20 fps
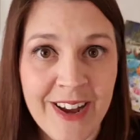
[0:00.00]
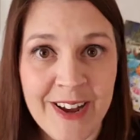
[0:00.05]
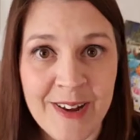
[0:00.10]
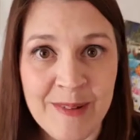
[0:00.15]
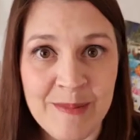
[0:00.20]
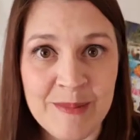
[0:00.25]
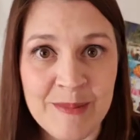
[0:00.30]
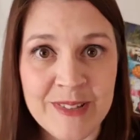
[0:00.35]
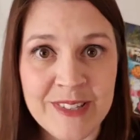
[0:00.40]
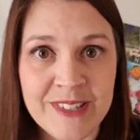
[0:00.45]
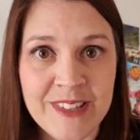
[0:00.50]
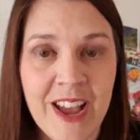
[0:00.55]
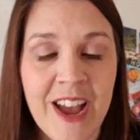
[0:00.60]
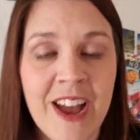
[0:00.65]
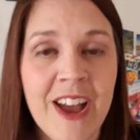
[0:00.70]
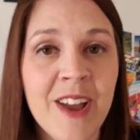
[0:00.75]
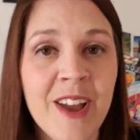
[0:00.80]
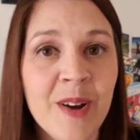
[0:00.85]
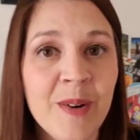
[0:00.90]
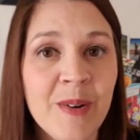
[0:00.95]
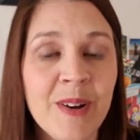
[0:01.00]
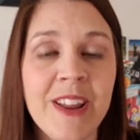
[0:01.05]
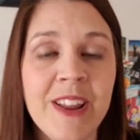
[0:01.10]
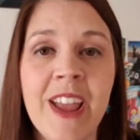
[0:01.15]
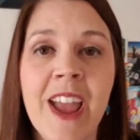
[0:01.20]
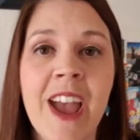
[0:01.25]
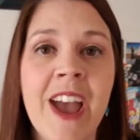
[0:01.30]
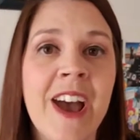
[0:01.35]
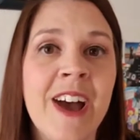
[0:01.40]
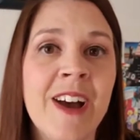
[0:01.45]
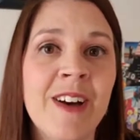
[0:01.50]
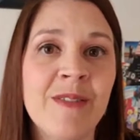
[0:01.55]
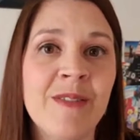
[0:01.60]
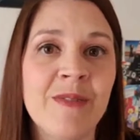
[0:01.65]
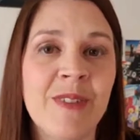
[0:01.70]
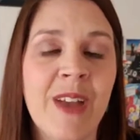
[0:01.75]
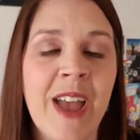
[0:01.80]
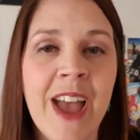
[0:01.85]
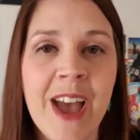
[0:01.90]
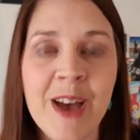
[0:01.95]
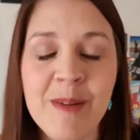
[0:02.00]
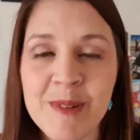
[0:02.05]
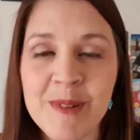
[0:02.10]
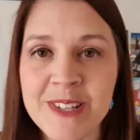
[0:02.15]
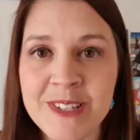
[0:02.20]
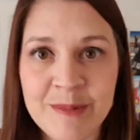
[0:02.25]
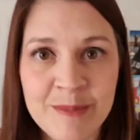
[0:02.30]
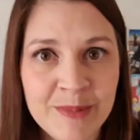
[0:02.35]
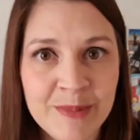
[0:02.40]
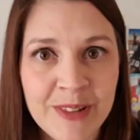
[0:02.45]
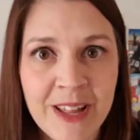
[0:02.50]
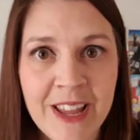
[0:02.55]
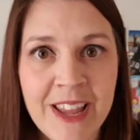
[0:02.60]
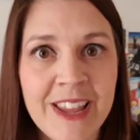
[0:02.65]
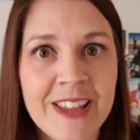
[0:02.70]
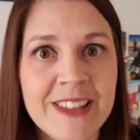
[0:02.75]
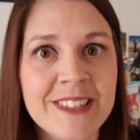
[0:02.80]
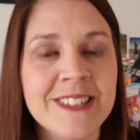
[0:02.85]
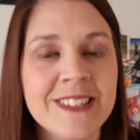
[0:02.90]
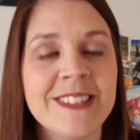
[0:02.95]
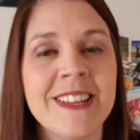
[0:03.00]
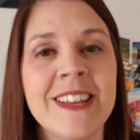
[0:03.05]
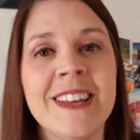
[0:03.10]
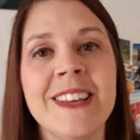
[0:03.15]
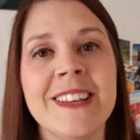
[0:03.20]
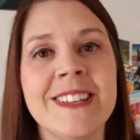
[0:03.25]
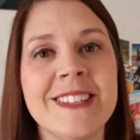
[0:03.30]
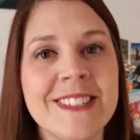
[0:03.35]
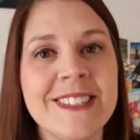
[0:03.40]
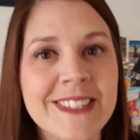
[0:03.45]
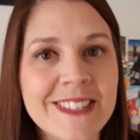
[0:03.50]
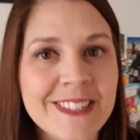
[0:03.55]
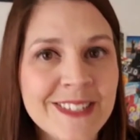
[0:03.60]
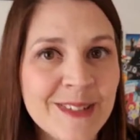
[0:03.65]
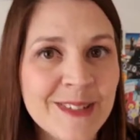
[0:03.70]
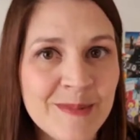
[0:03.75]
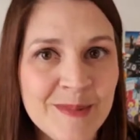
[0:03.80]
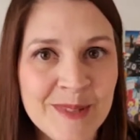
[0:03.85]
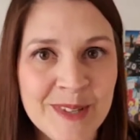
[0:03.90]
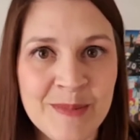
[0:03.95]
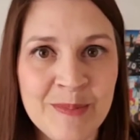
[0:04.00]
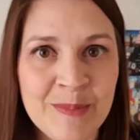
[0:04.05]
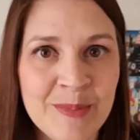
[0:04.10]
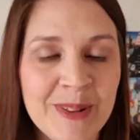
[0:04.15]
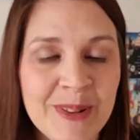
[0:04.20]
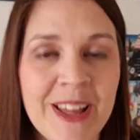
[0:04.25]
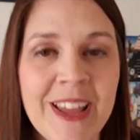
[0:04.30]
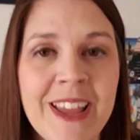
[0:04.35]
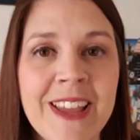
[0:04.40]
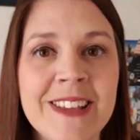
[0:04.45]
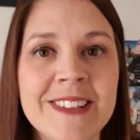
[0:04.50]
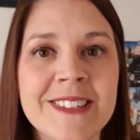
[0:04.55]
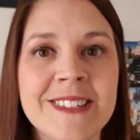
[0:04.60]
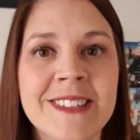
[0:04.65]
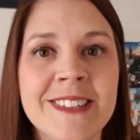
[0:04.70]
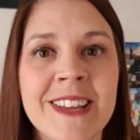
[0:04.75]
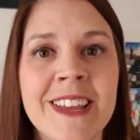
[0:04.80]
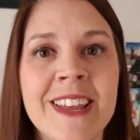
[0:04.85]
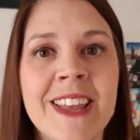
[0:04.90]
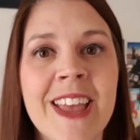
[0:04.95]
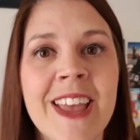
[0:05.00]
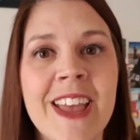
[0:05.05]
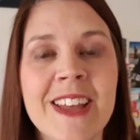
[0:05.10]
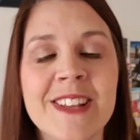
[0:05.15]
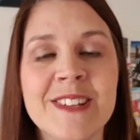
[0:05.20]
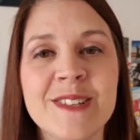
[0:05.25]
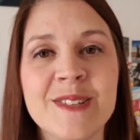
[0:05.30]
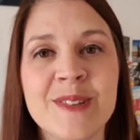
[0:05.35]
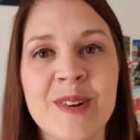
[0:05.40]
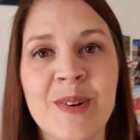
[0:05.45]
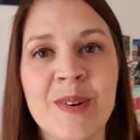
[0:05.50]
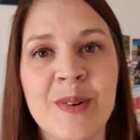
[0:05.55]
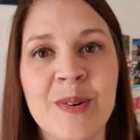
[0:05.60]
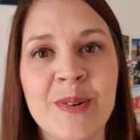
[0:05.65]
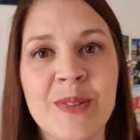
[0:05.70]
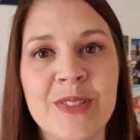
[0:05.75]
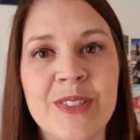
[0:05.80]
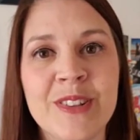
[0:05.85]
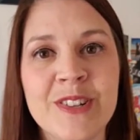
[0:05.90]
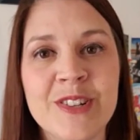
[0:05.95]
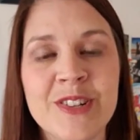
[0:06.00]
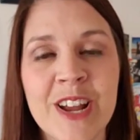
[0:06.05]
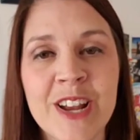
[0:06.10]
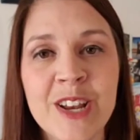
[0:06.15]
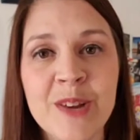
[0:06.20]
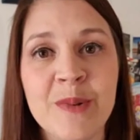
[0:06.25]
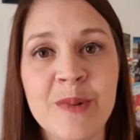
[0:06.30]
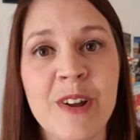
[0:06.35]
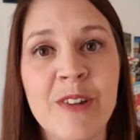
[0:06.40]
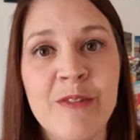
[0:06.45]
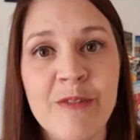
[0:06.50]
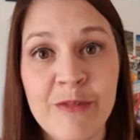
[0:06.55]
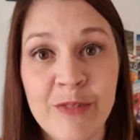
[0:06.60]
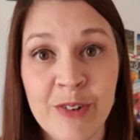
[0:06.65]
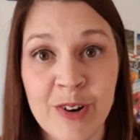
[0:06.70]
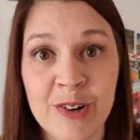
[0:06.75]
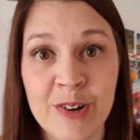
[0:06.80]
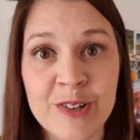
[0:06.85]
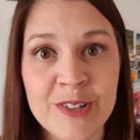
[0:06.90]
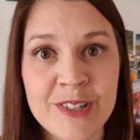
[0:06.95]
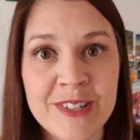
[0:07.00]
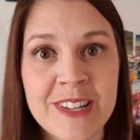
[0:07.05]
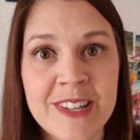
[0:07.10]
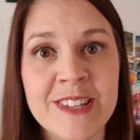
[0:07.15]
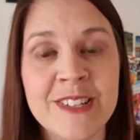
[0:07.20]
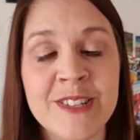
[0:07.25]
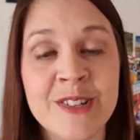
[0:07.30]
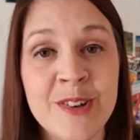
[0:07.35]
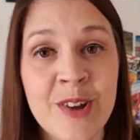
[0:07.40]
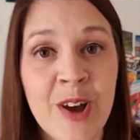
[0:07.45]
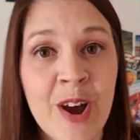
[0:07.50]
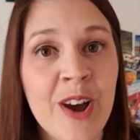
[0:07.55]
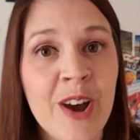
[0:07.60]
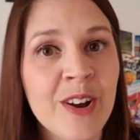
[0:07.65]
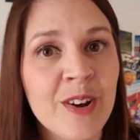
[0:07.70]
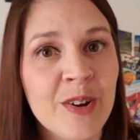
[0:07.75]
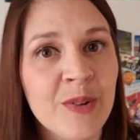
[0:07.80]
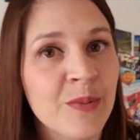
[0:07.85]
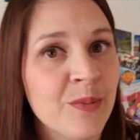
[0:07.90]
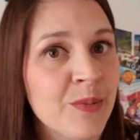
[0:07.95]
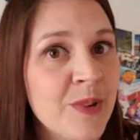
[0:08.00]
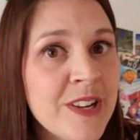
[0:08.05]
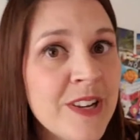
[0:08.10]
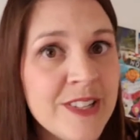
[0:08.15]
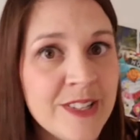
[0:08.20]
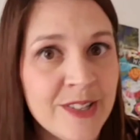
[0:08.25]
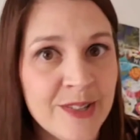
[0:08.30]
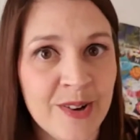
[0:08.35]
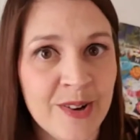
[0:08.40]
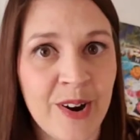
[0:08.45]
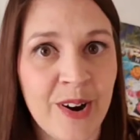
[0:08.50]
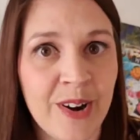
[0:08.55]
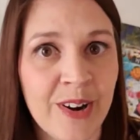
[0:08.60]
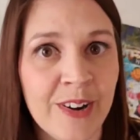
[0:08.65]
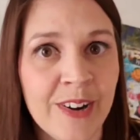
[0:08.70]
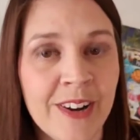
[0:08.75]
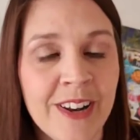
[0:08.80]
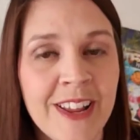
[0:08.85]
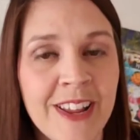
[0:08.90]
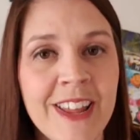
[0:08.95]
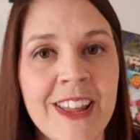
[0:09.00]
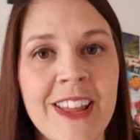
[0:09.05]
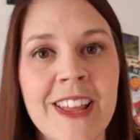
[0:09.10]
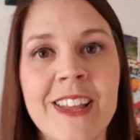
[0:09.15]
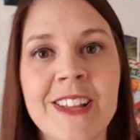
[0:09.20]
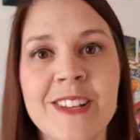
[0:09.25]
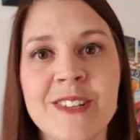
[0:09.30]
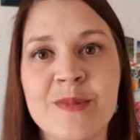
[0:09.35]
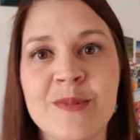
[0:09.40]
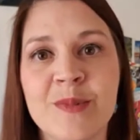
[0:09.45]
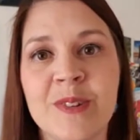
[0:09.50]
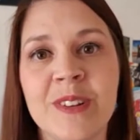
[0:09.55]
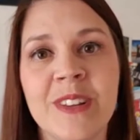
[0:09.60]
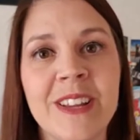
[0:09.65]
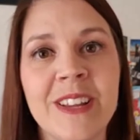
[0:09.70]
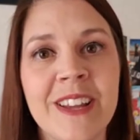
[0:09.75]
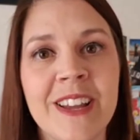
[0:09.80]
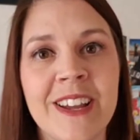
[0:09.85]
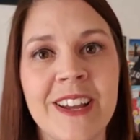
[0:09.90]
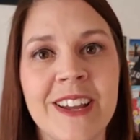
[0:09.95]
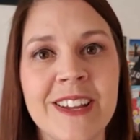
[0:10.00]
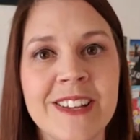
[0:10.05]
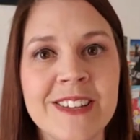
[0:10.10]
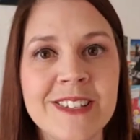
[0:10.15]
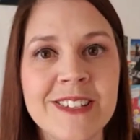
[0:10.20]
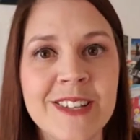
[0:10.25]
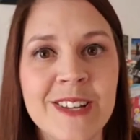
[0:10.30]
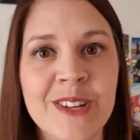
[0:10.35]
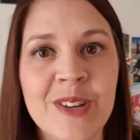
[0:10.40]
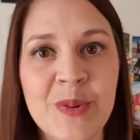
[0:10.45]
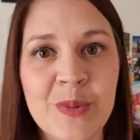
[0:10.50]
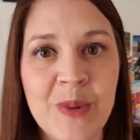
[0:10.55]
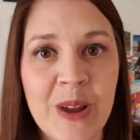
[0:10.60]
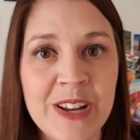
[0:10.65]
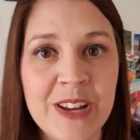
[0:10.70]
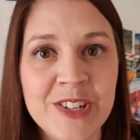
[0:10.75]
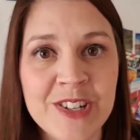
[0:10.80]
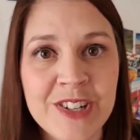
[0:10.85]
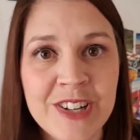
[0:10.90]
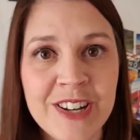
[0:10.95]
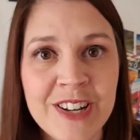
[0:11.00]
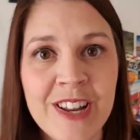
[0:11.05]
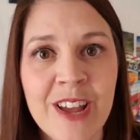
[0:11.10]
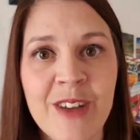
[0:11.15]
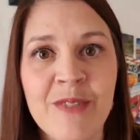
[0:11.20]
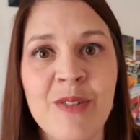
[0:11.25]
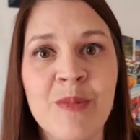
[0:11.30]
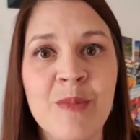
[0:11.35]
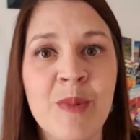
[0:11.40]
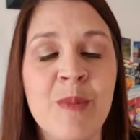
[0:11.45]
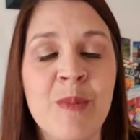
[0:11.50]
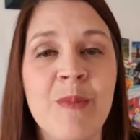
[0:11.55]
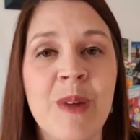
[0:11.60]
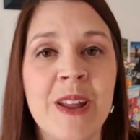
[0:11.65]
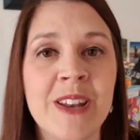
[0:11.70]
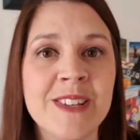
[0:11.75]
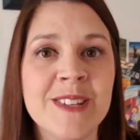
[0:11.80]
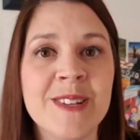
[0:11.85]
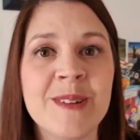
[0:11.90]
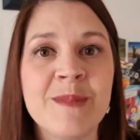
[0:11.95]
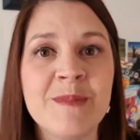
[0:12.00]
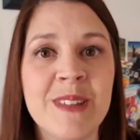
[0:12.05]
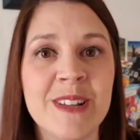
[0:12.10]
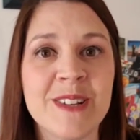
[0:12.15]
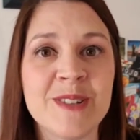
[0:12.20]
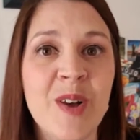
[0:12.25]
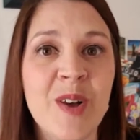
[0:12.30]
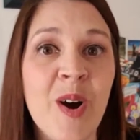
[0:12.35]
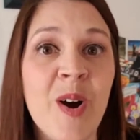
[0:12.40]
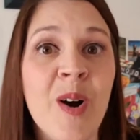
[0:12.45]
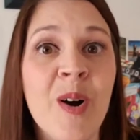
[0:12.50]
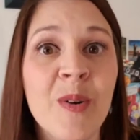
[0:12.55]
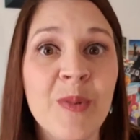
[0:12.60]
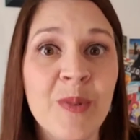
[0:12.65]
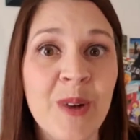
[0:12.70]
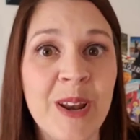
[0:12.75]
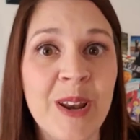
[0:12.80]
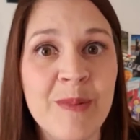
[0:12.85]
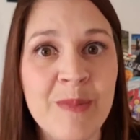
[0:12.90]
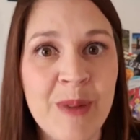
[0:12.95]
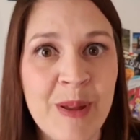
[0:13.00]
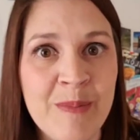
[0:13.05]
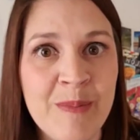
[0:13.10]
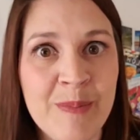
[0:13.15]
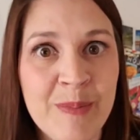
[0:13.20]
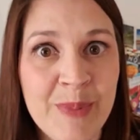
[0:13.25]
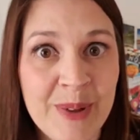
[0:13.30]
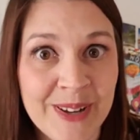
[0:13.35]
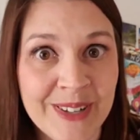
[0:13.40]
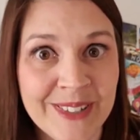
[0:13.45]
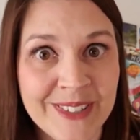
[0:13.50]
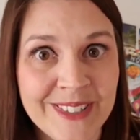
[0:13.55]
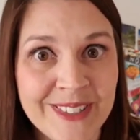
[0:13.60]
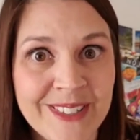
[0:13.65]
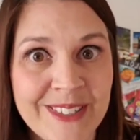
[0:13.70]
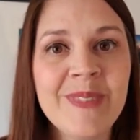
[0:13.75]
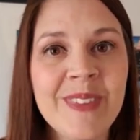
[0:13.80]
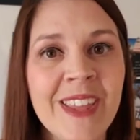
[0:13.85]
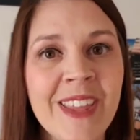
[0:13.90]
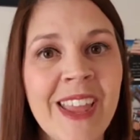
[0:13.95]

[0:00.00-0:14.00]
comes, I already have habits in place, systems in place, and so January 1st is not a restart, it's really a continuation of the momentum that's already been built.